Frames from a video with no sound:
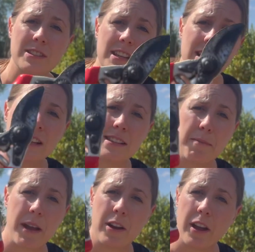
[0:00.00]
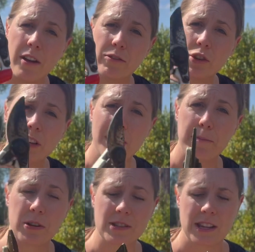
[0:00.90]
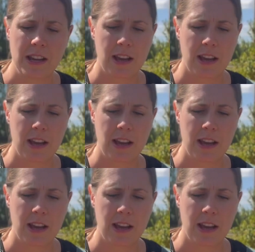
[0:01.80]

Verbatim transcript: thing is a pair of good clippers.